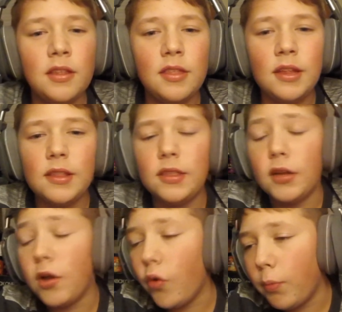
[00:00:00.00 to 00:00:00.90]
They think that
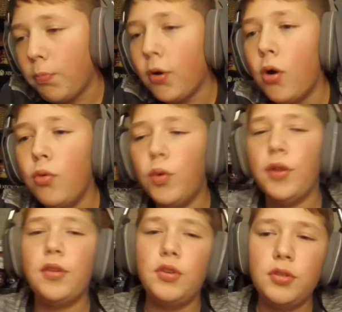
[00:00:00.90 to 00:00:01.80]
they're going pro with